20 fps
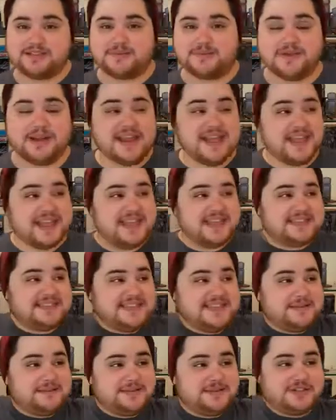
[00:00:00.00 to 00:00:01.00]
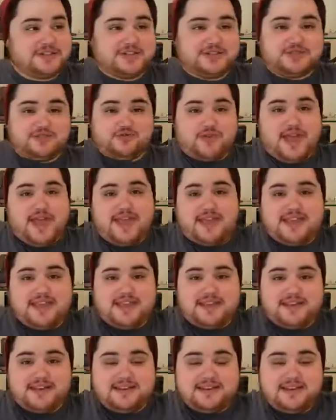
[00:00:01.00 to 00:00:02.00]
someone. It's him just like
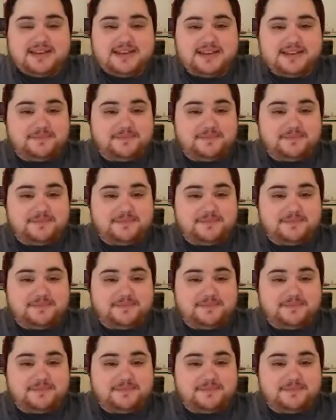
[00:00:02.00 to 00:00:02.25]
dragging